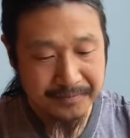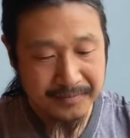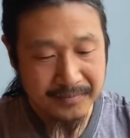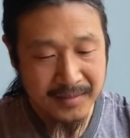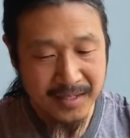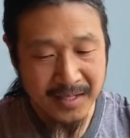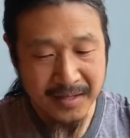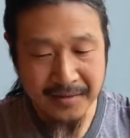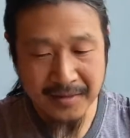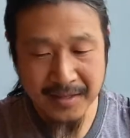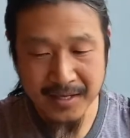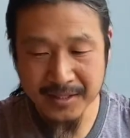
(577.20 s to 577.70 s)

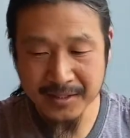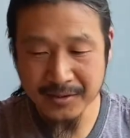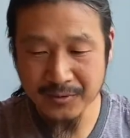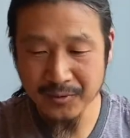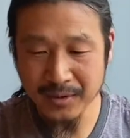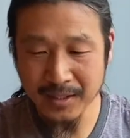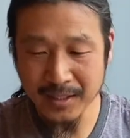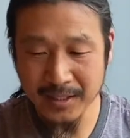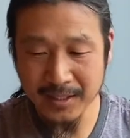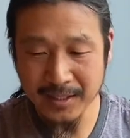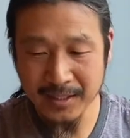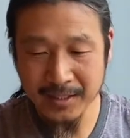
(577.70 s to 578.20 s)
that's
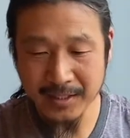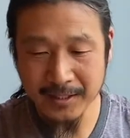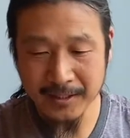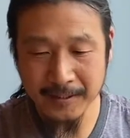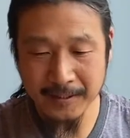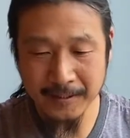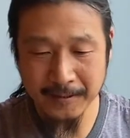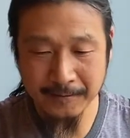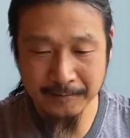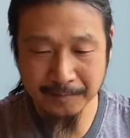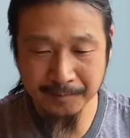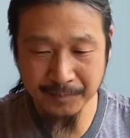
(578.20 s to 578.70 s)
really
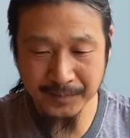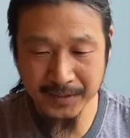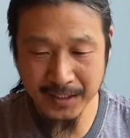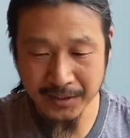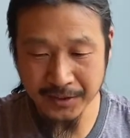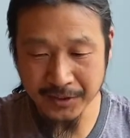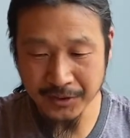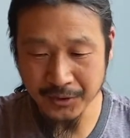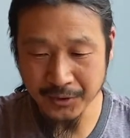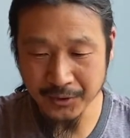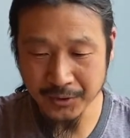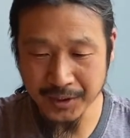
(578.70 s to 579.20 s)
a
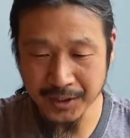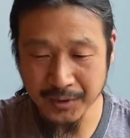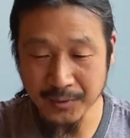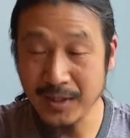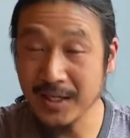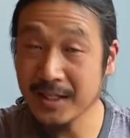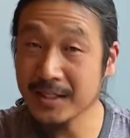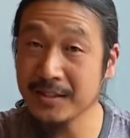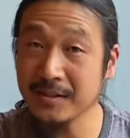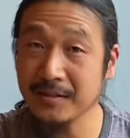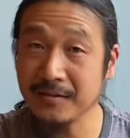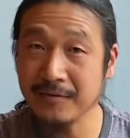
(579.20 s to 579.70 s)
new
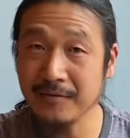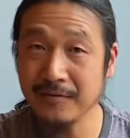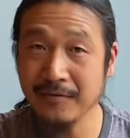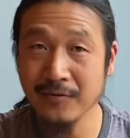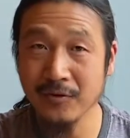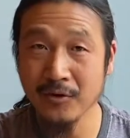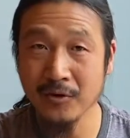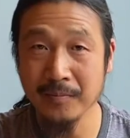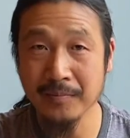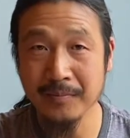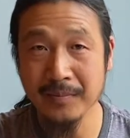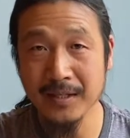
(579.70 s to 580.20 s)
direction
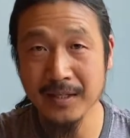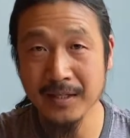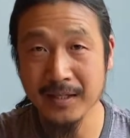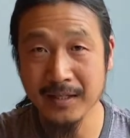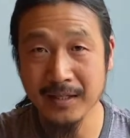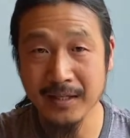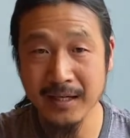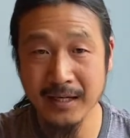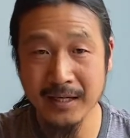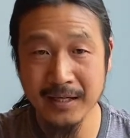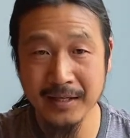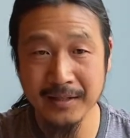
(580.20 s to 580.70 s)
for me,
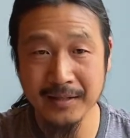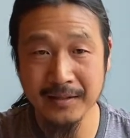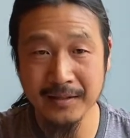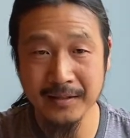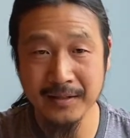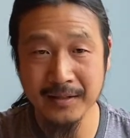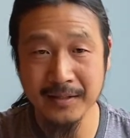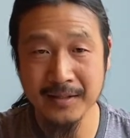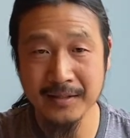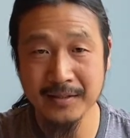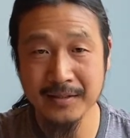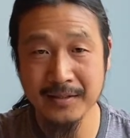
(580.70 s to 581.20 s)
and
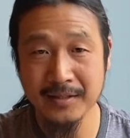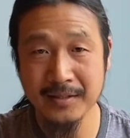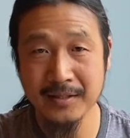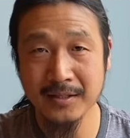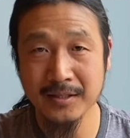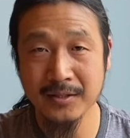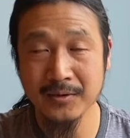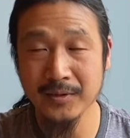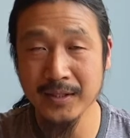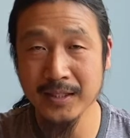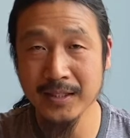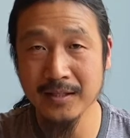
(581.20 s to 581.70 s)
it's
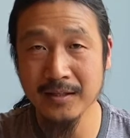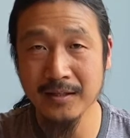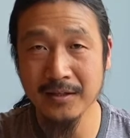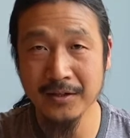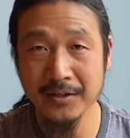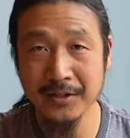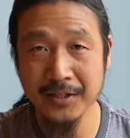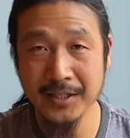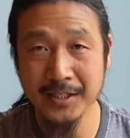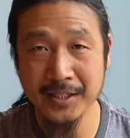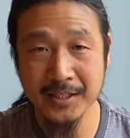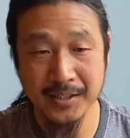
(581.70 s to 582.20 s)
great
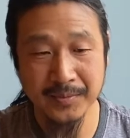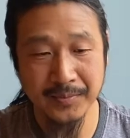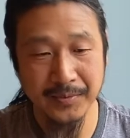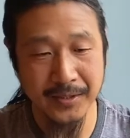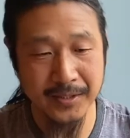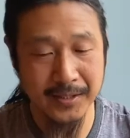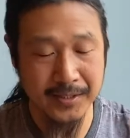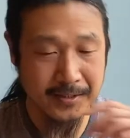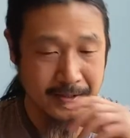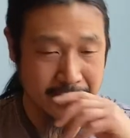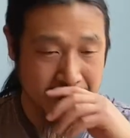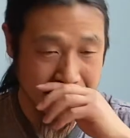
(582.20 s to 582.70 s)
learning
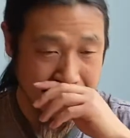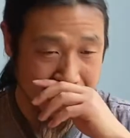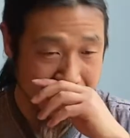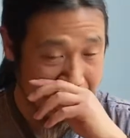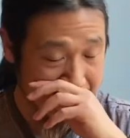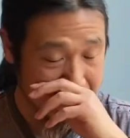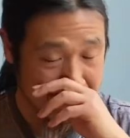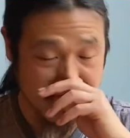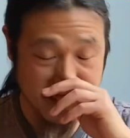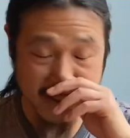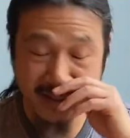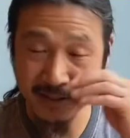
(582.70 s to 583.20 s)
experience.
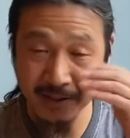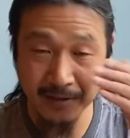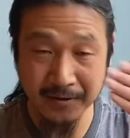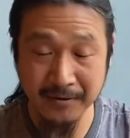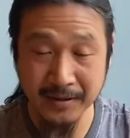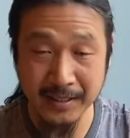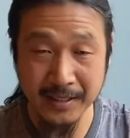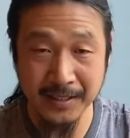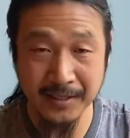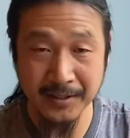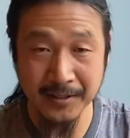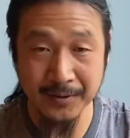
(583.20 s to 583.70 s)
And now
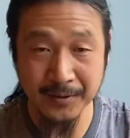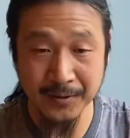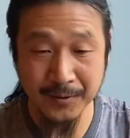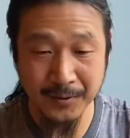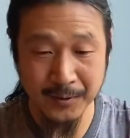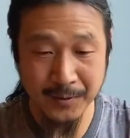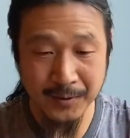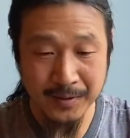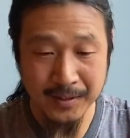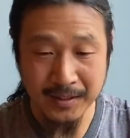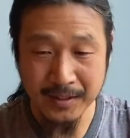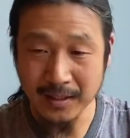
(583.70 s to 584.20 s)
I
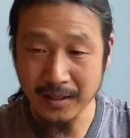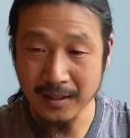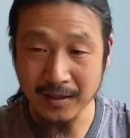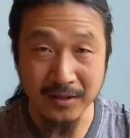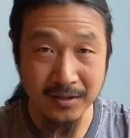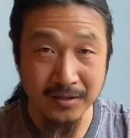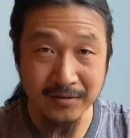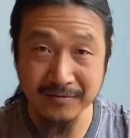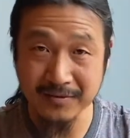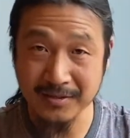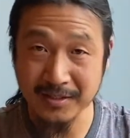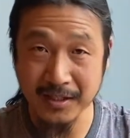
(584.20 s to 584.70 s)
know a lot
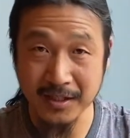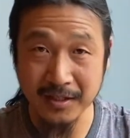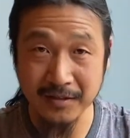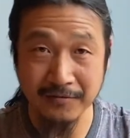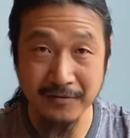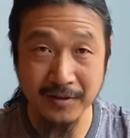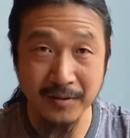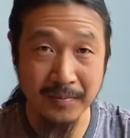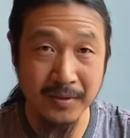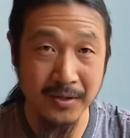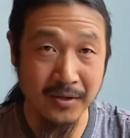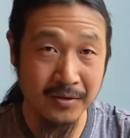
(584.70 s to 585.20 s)
of stuff
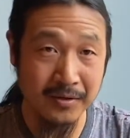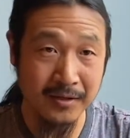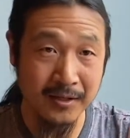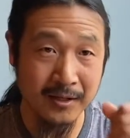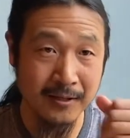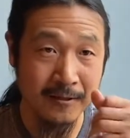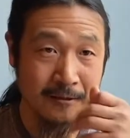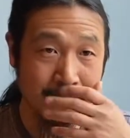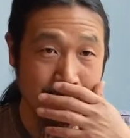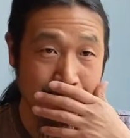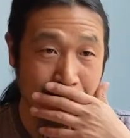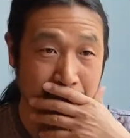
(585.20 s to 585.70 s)
about
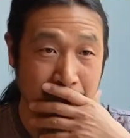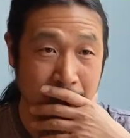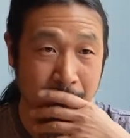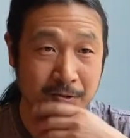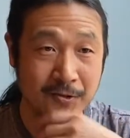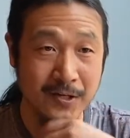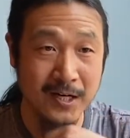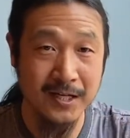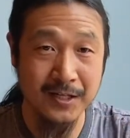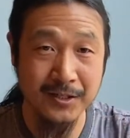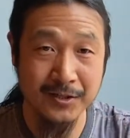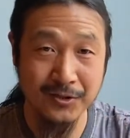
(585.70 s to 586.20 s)
the
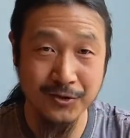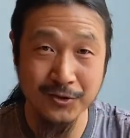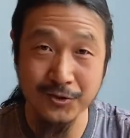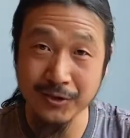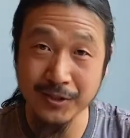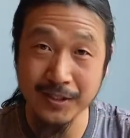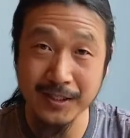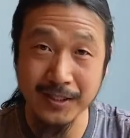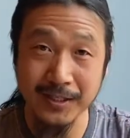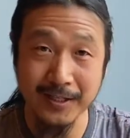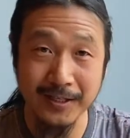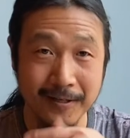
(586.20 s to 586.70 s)
Chinese
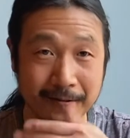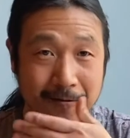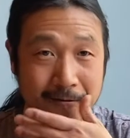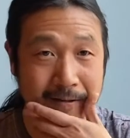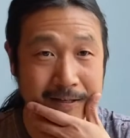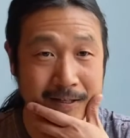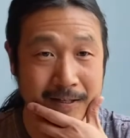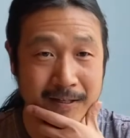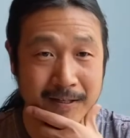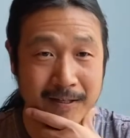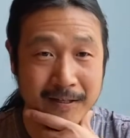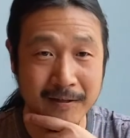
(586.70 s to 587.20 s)
cooking now,
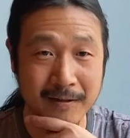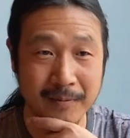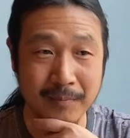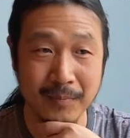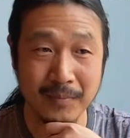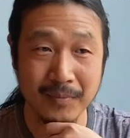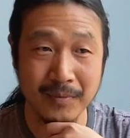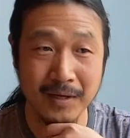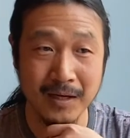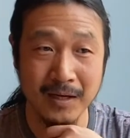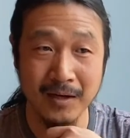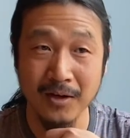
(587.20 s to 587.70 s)

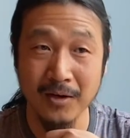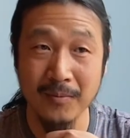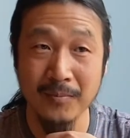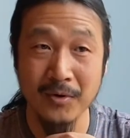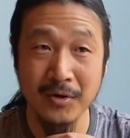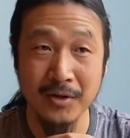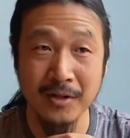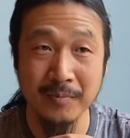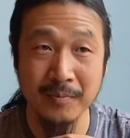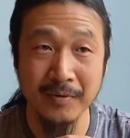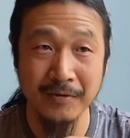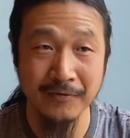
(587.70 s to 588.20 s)
a lot more
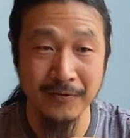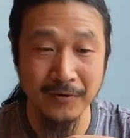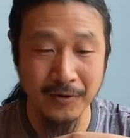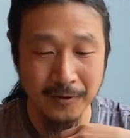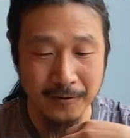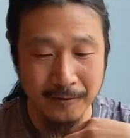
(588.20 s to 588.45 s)
than before.